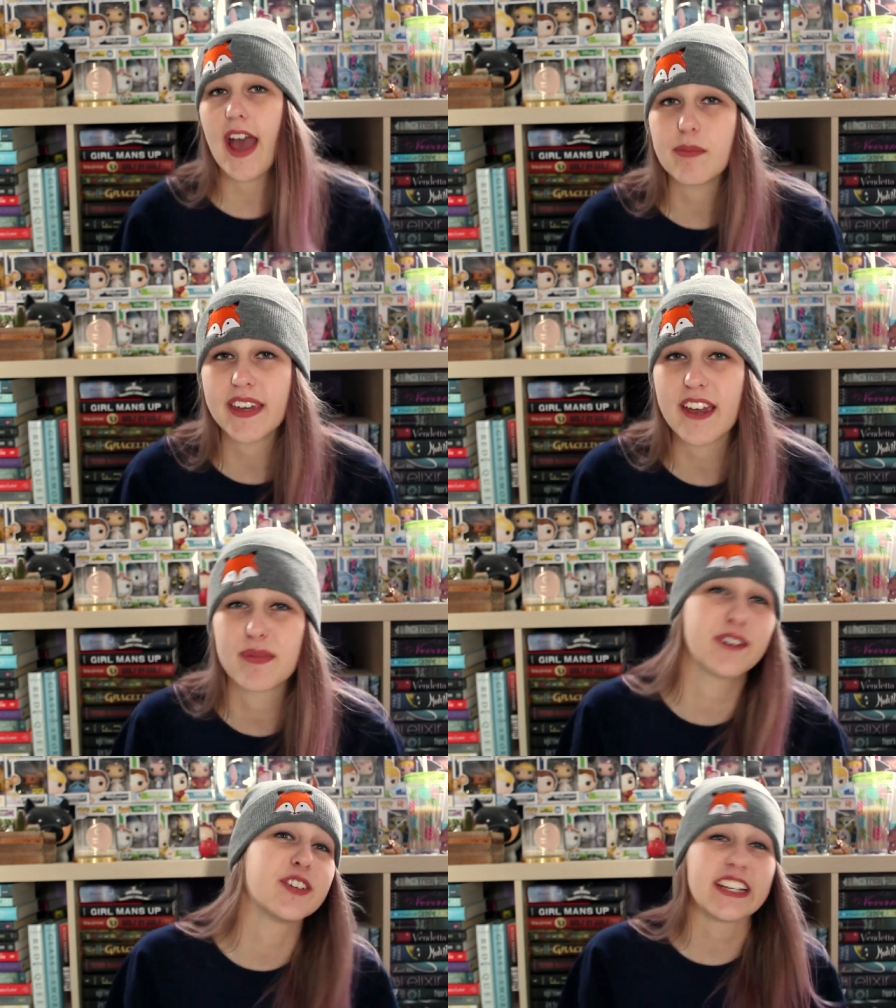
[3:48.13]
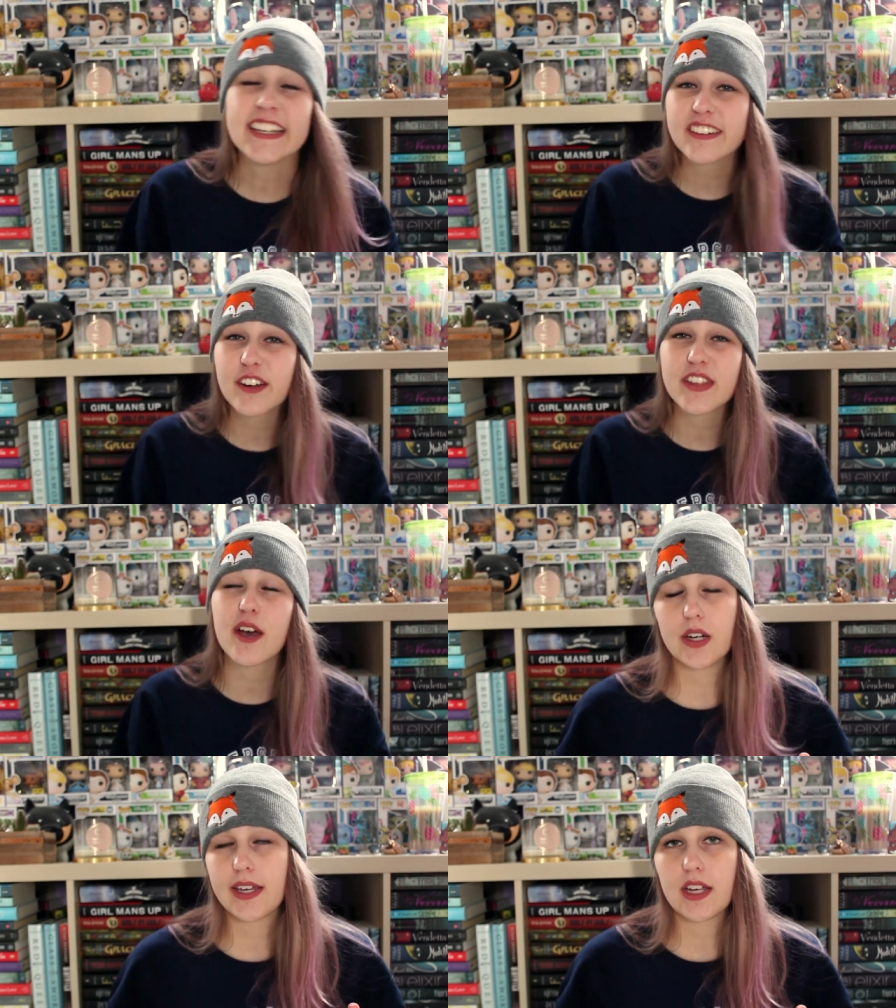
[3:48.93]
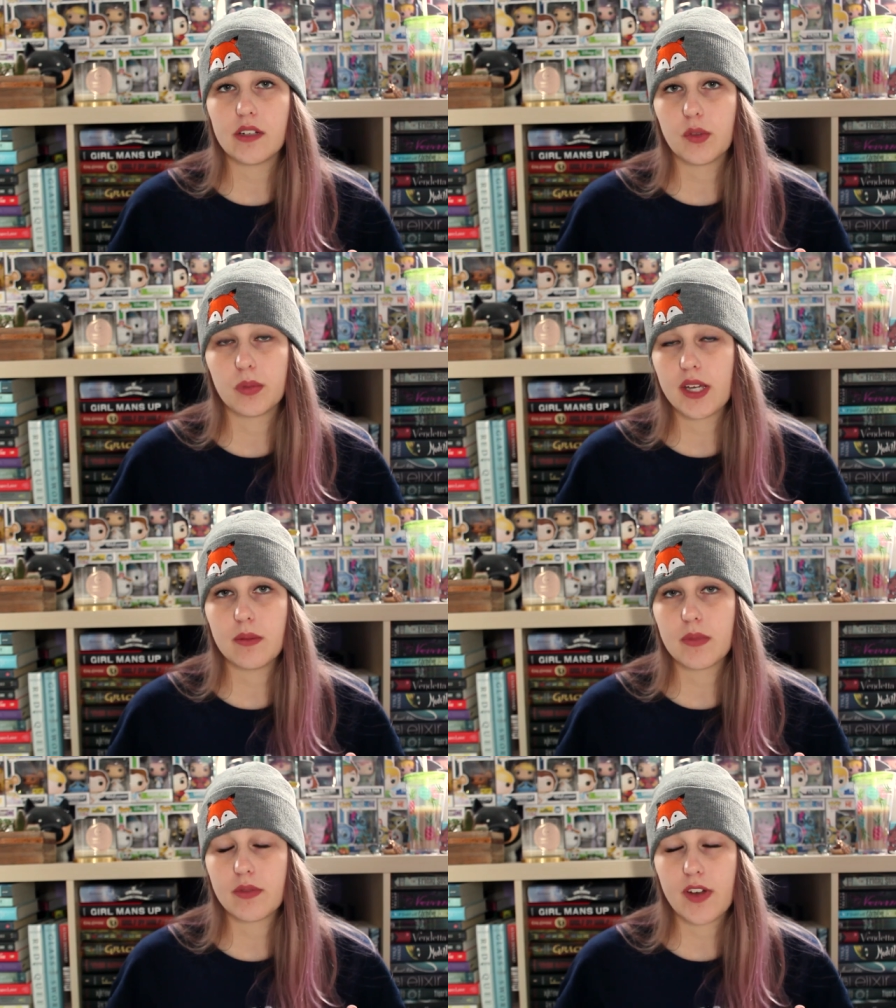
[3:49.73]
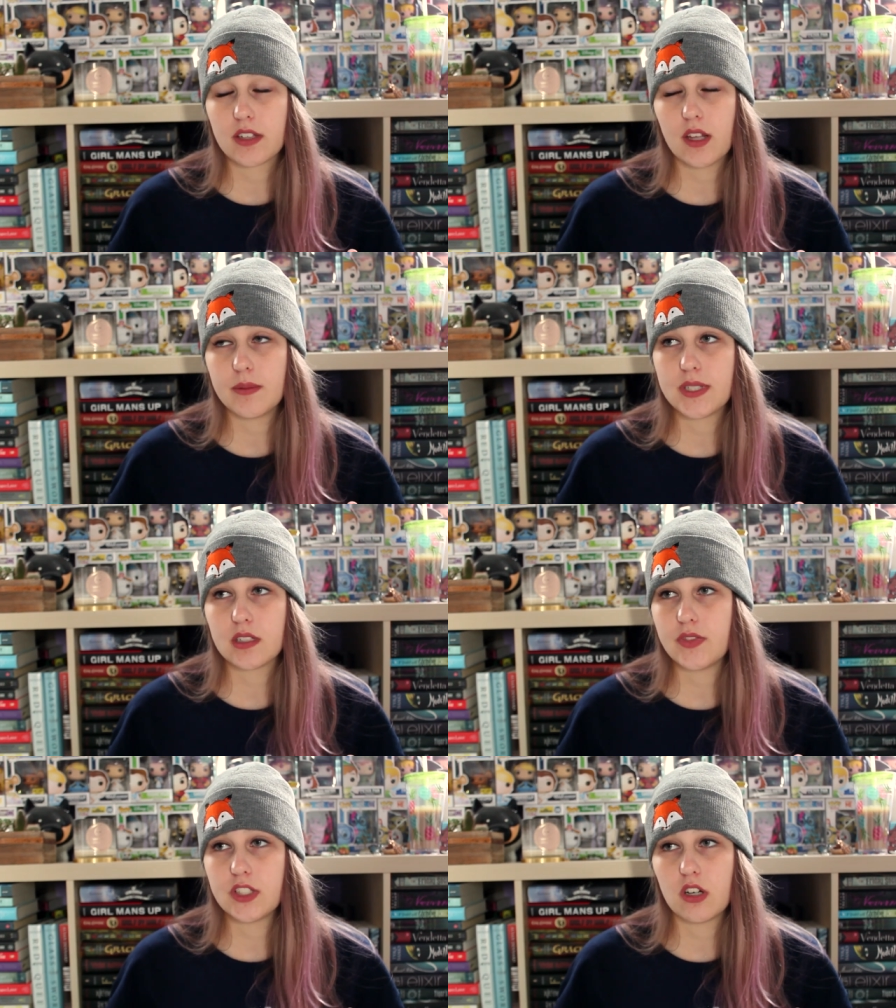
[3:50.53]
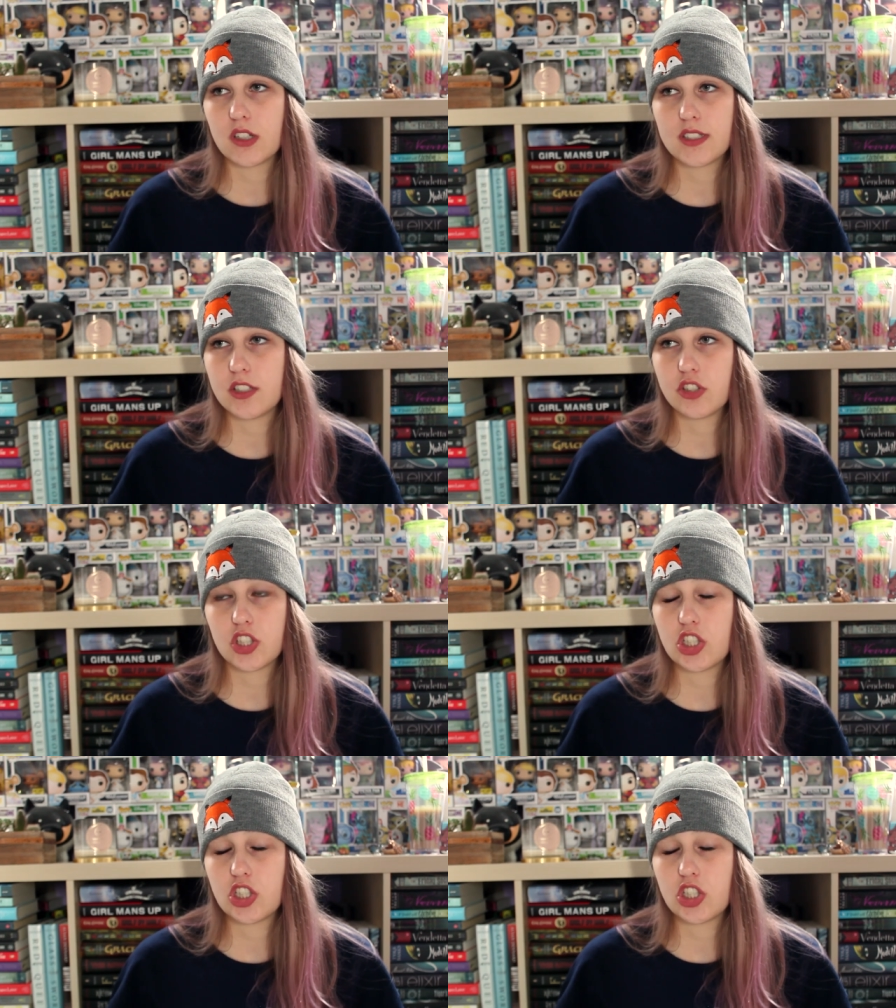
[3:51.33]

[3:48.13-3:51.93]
happy camper for either of them. I can't even blame the fact that I'm 6 feet tall because they're just